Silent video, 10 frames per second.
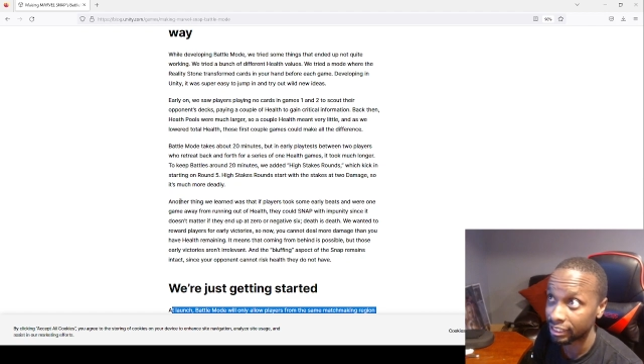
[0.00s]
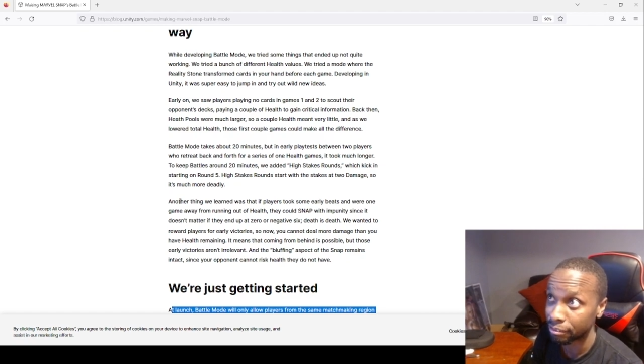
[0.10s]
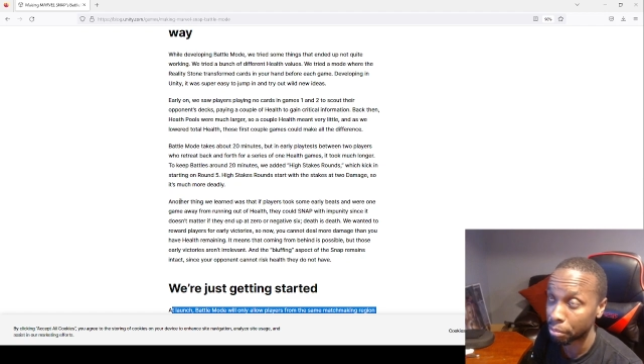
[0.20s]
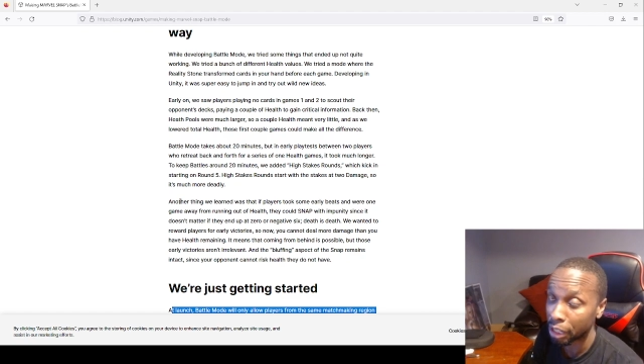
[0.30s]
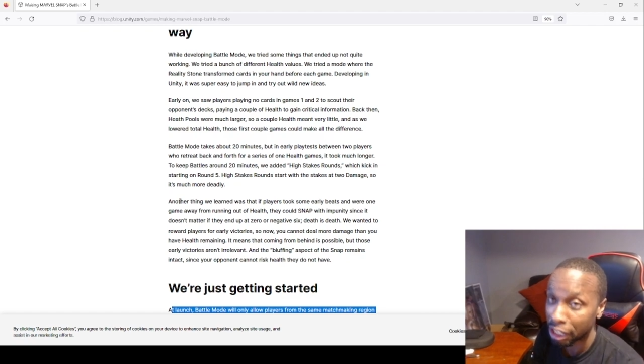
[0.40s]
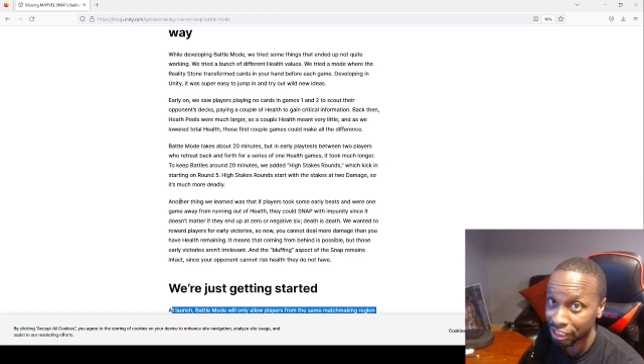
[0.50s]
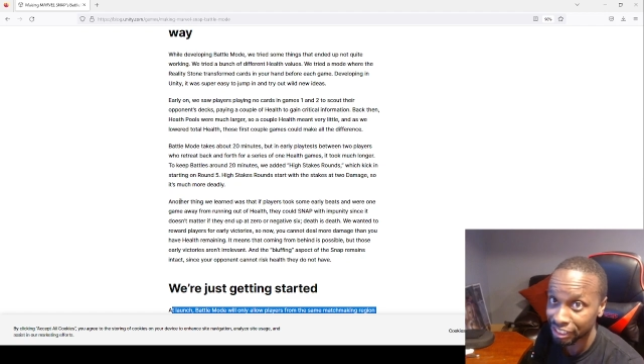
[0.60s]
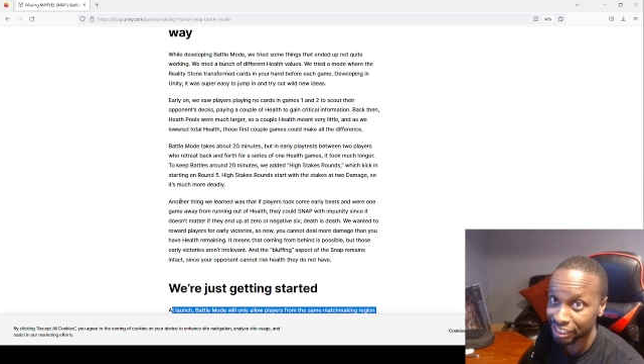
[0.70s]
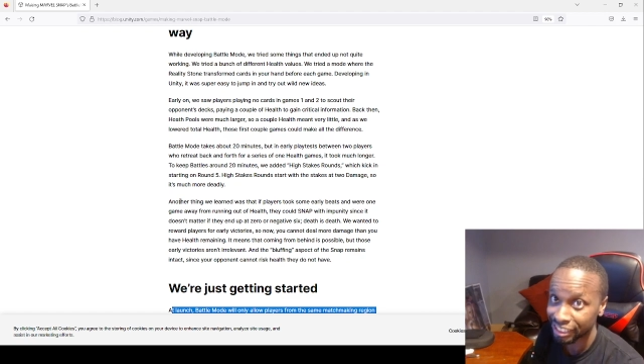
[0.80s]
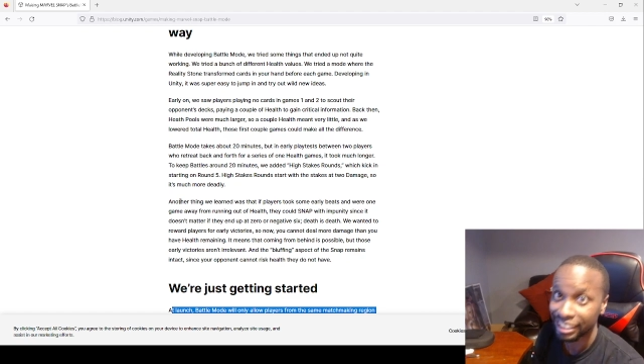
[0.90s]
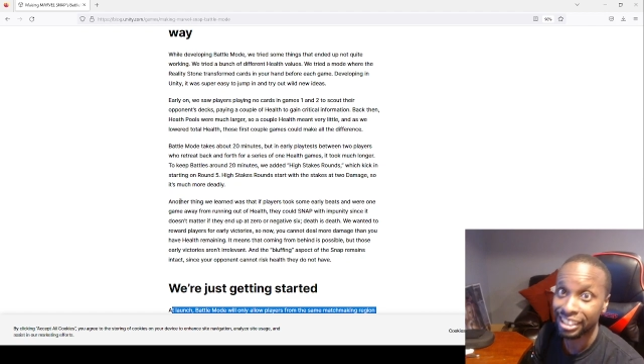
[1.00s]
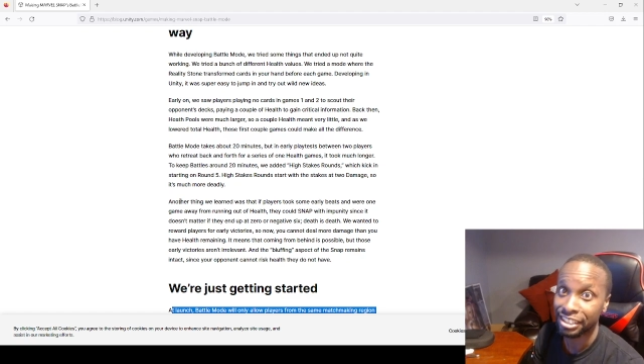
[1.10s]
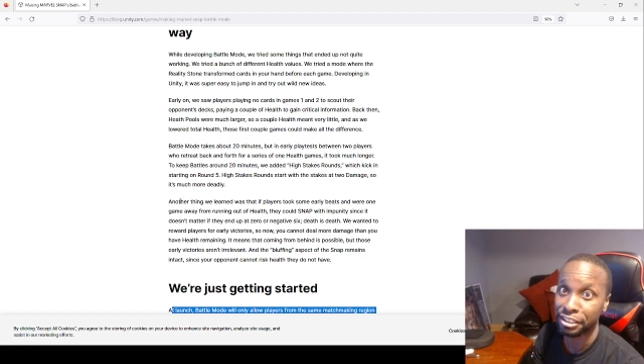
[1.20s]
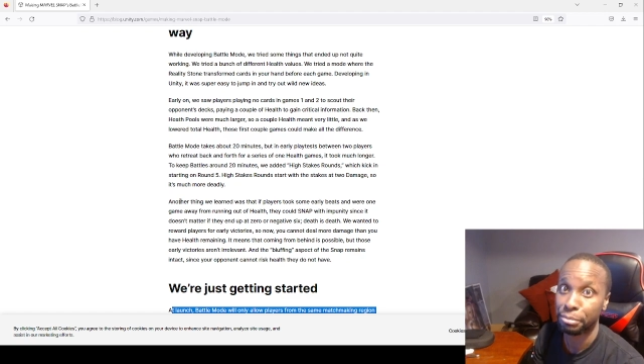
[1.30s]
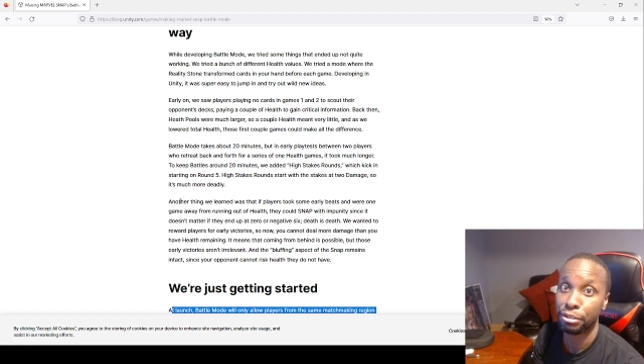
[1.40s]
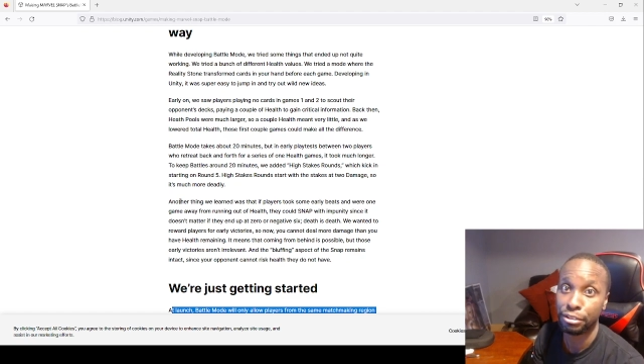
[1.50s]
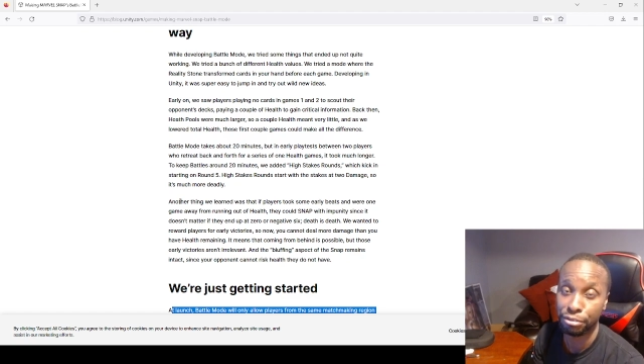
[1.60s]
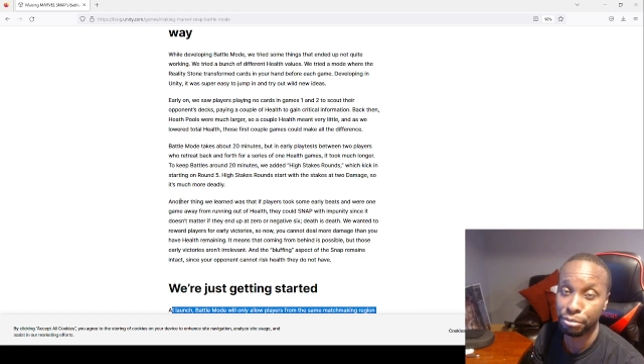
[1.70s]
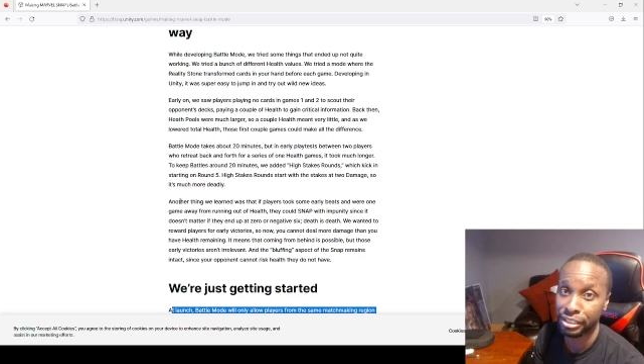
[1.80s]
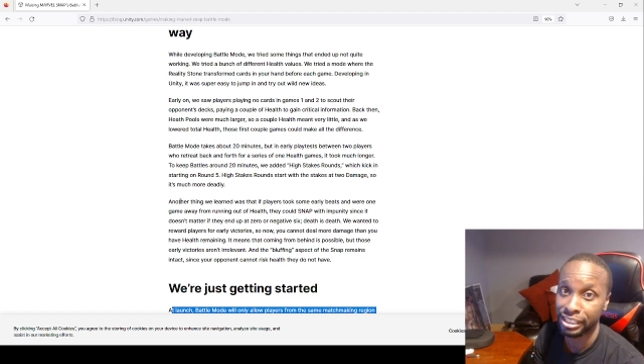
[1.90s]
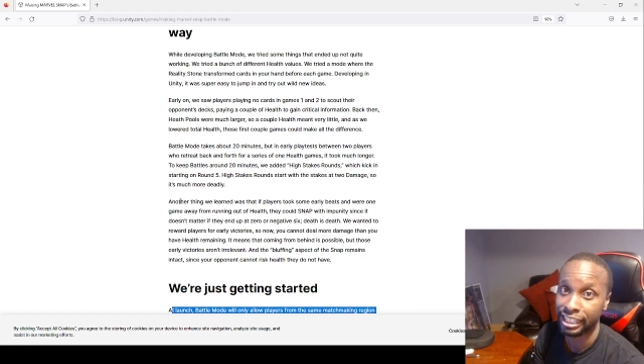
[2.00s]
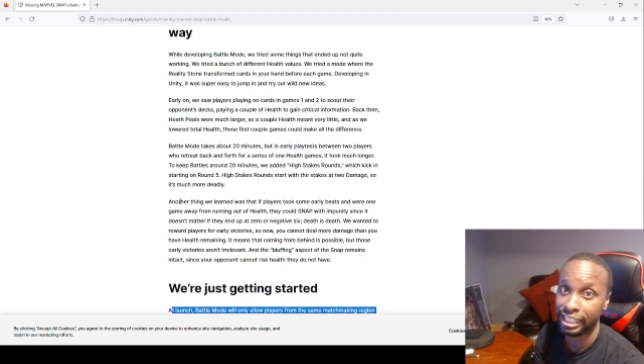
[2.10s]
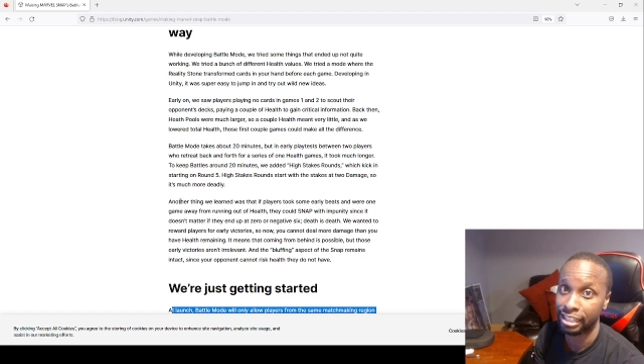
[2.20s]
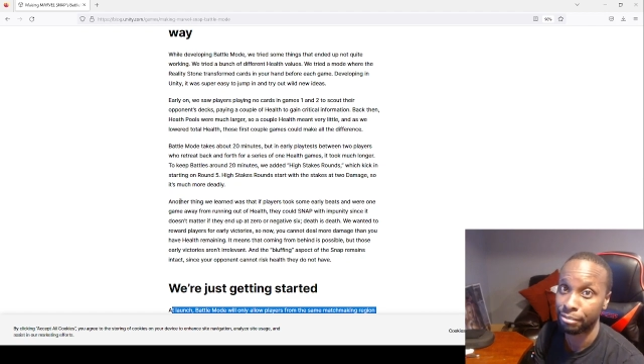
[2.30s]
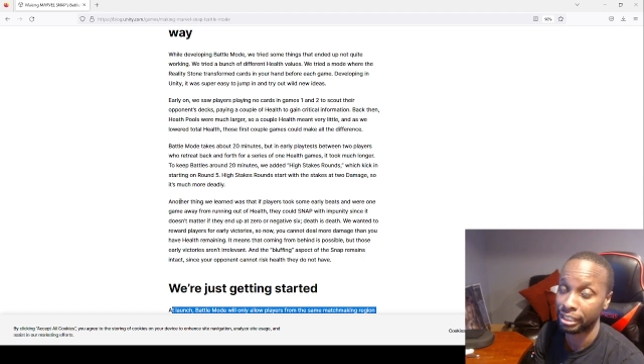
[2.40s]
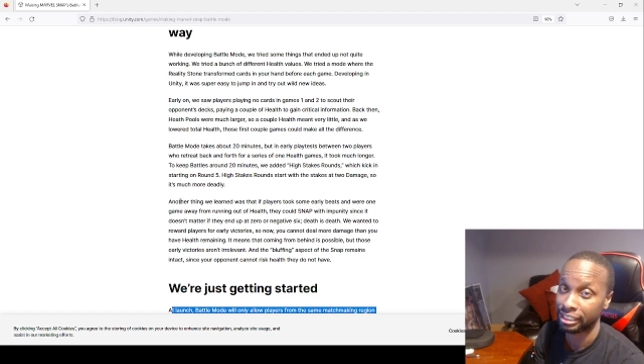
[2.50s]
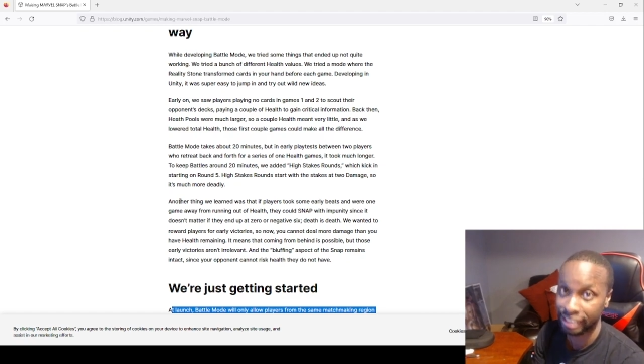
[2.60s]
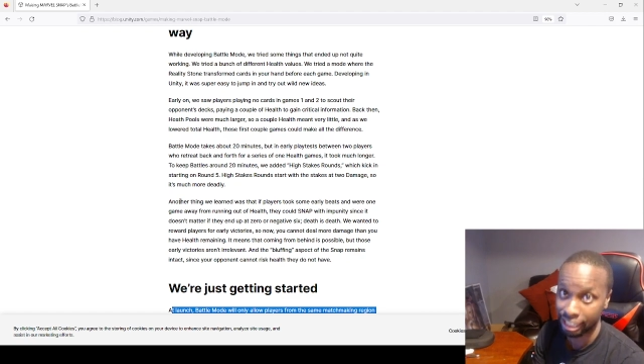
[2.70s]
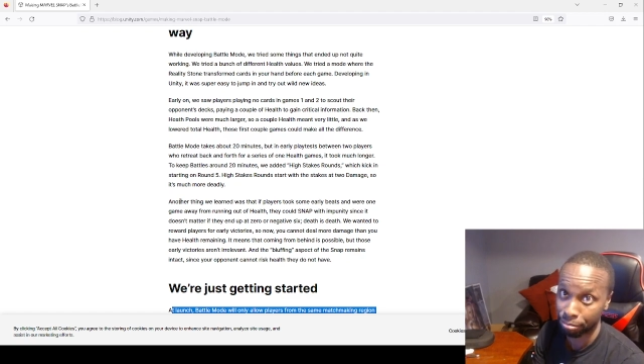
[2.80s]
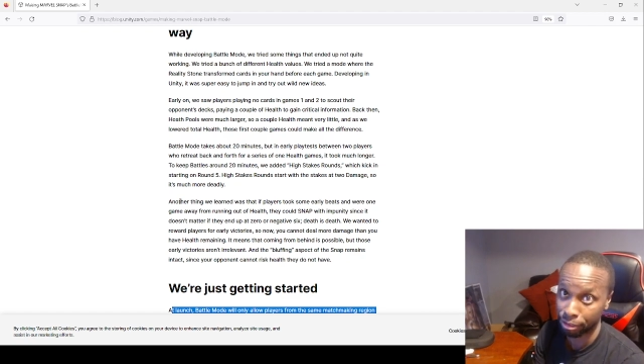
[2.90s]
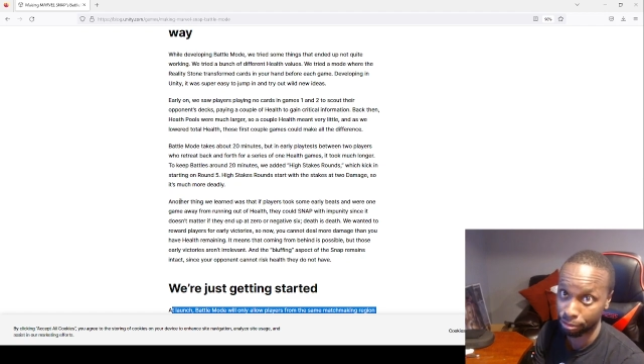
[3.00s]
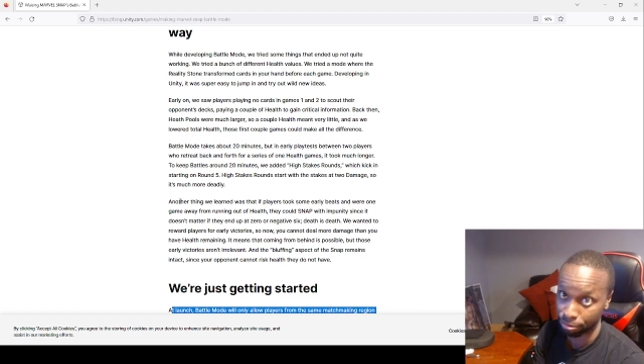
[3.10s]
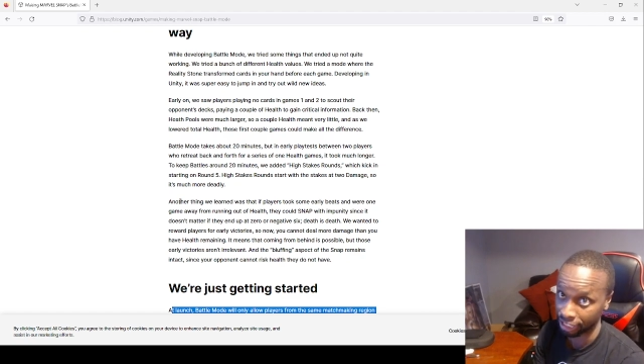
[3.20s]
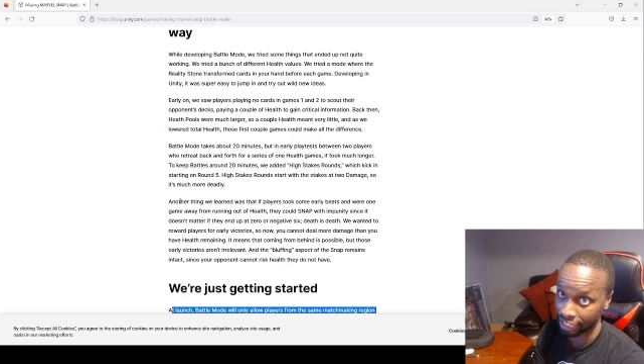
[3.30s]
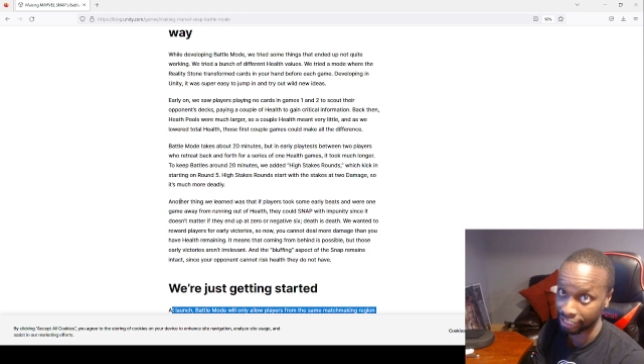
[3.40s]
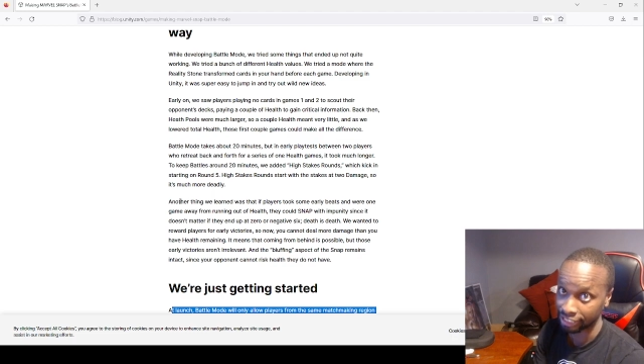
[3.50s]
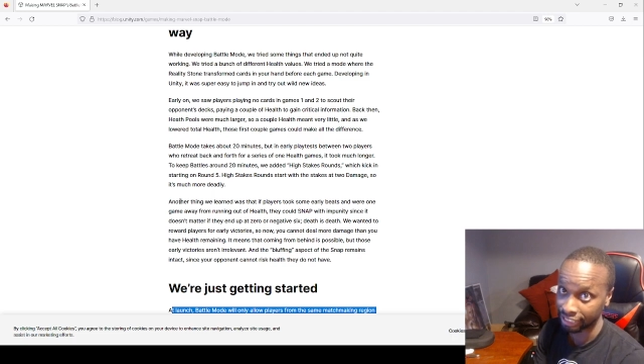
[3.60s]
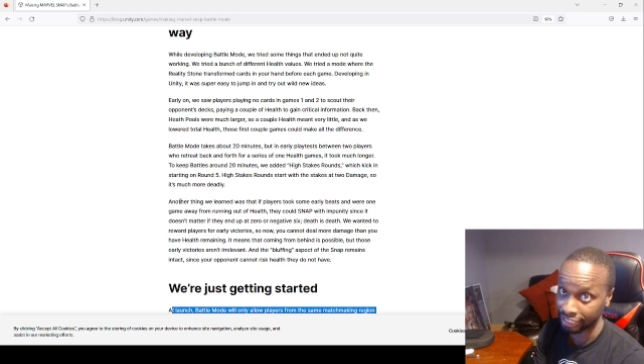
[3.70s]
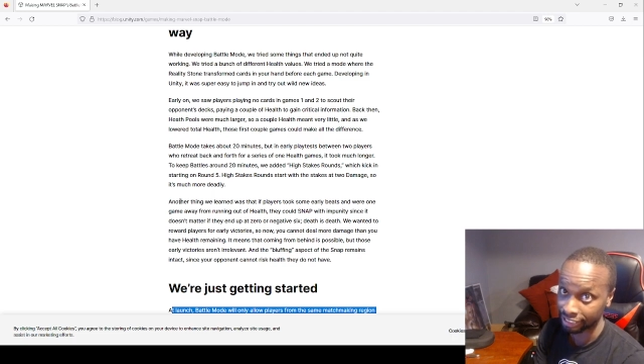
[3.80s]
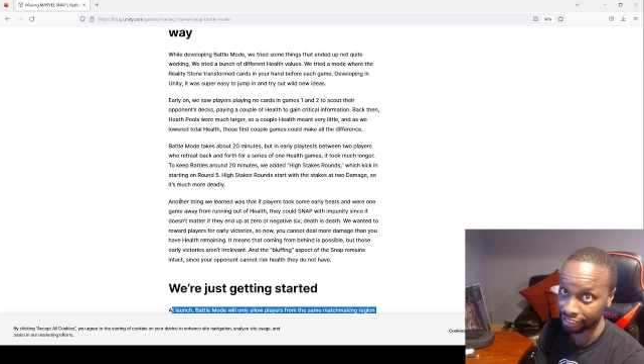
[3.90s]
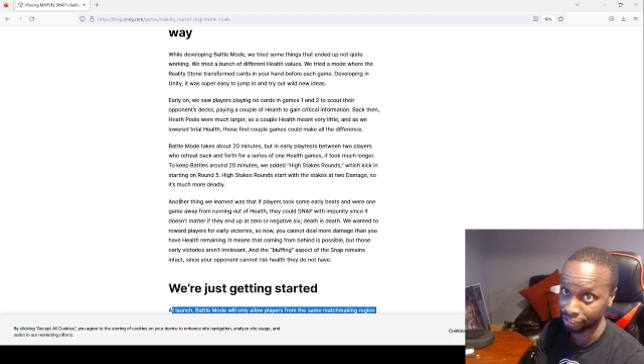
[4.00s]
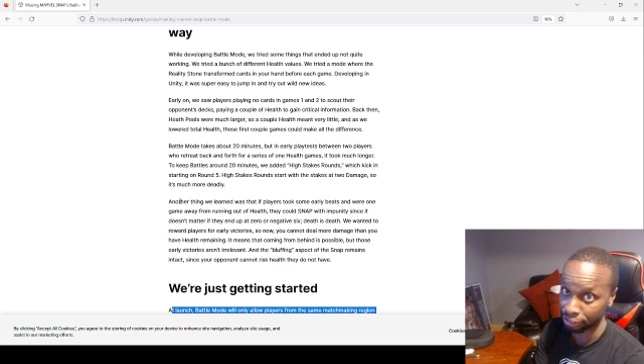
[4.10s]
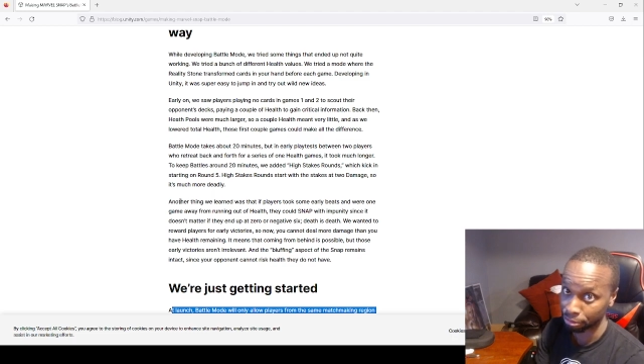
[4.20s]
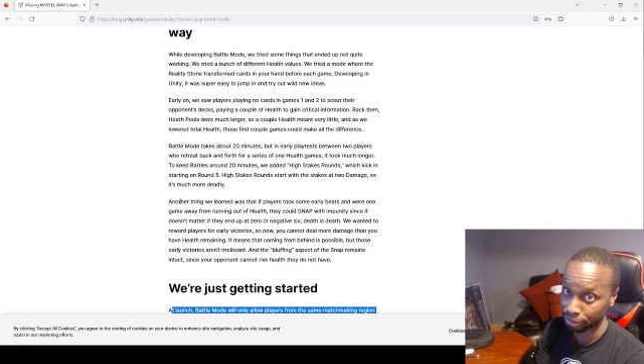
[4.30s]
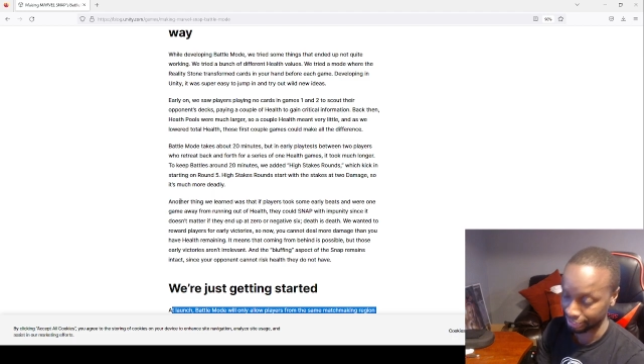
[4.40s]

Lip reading: punish your opponent for being ahead by snapping them for 8 and taking their cubes like